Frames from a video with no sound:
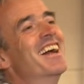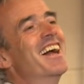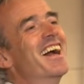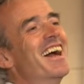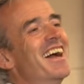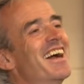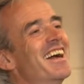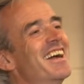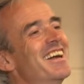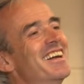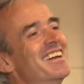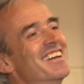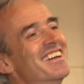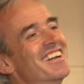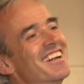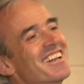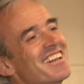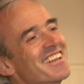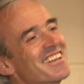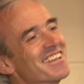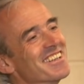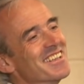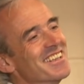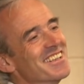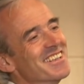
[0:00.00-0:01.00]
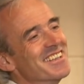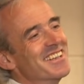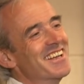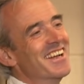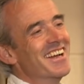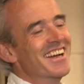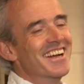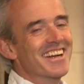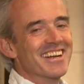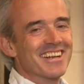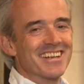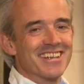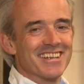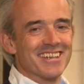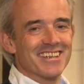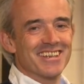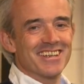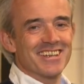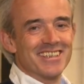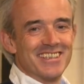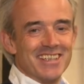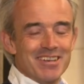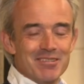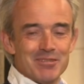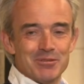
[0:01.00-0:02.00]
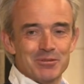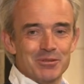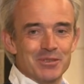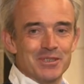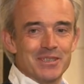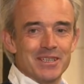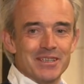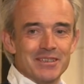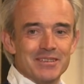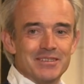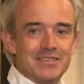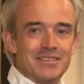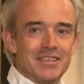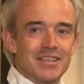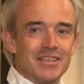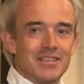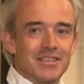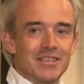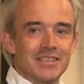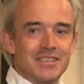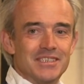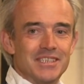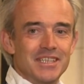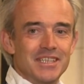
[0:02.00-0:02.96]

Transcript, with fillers: Sorry, Paul um, Townend, but... Yeah, that was one of the... You